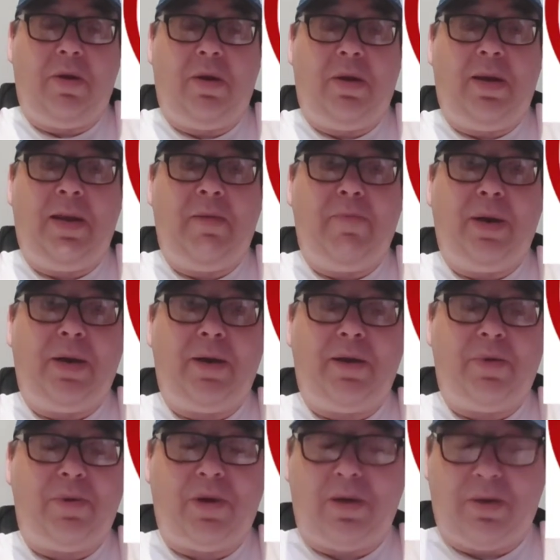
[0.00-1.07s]
League below,
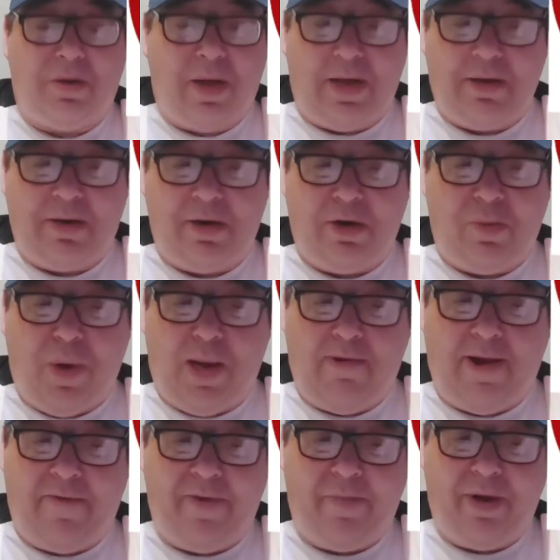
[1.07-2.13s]
or I don't know,
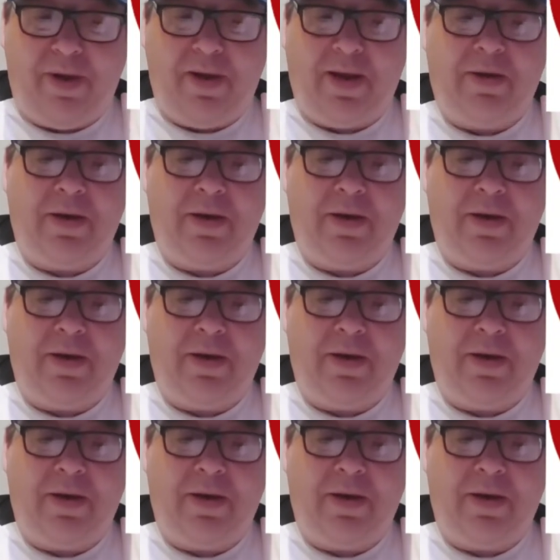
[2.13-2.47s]
wherever, but